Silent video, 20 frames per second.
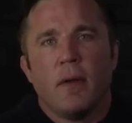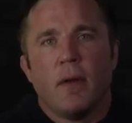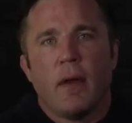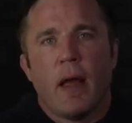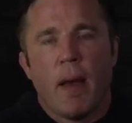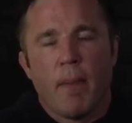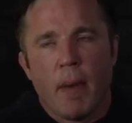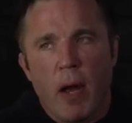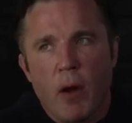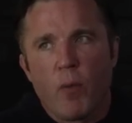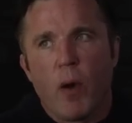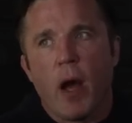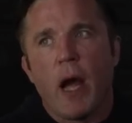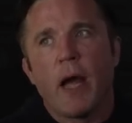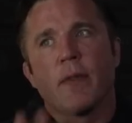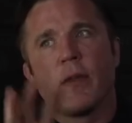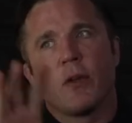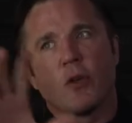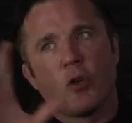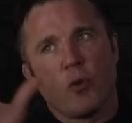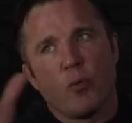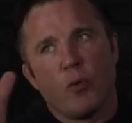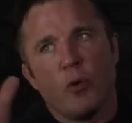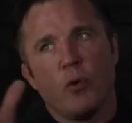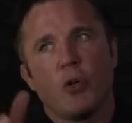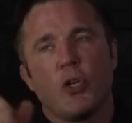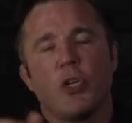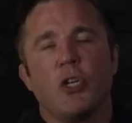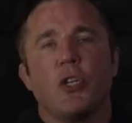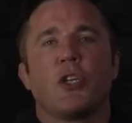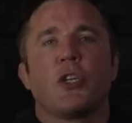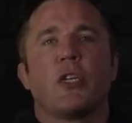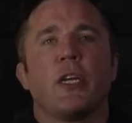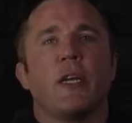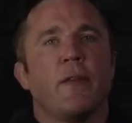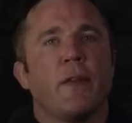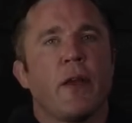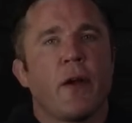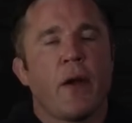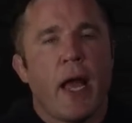Am I right that Dariush is
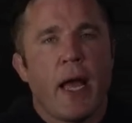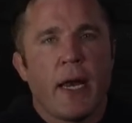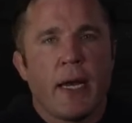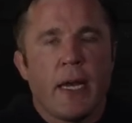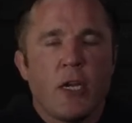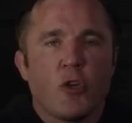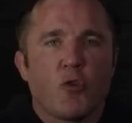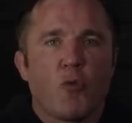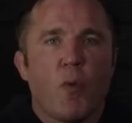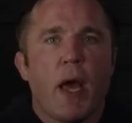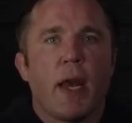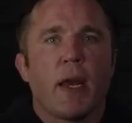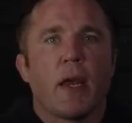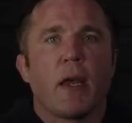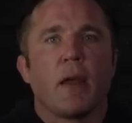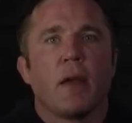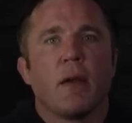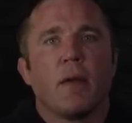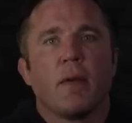sitting there and he's ready?